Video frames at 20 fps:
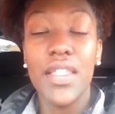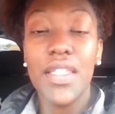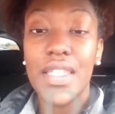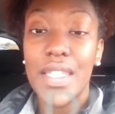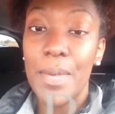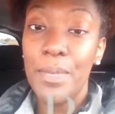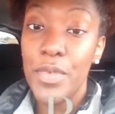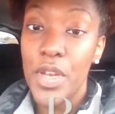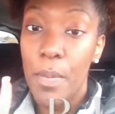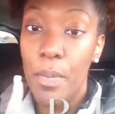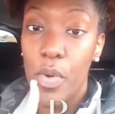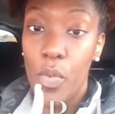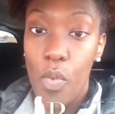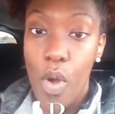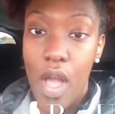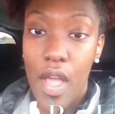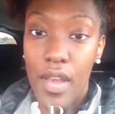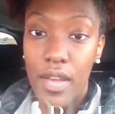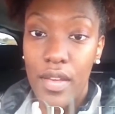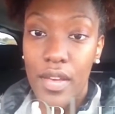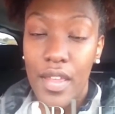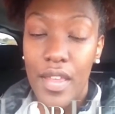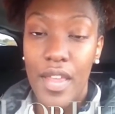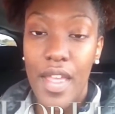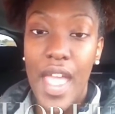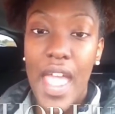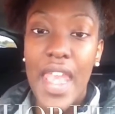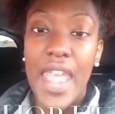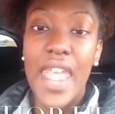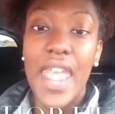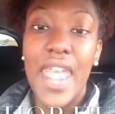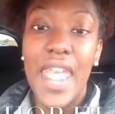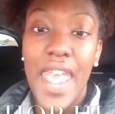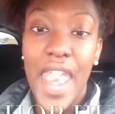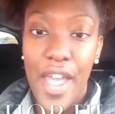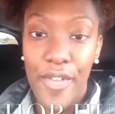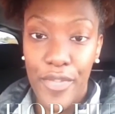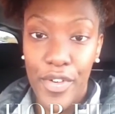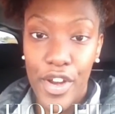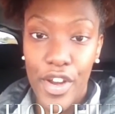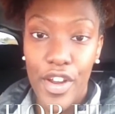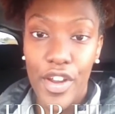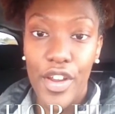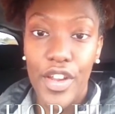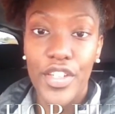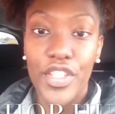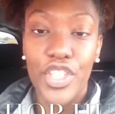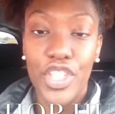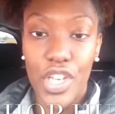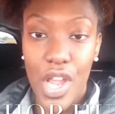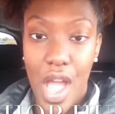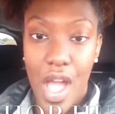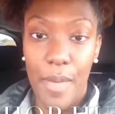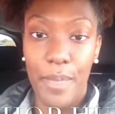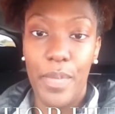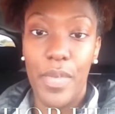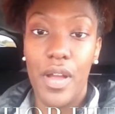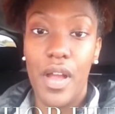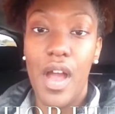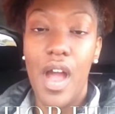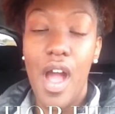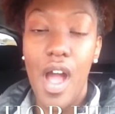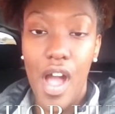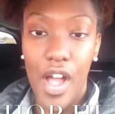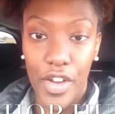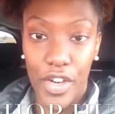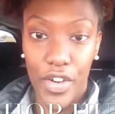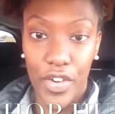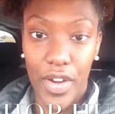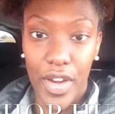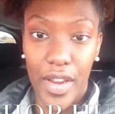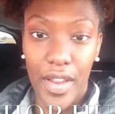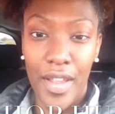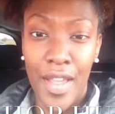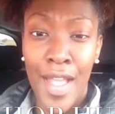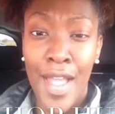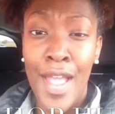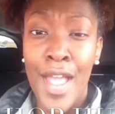Tip number 1, never shop hungry.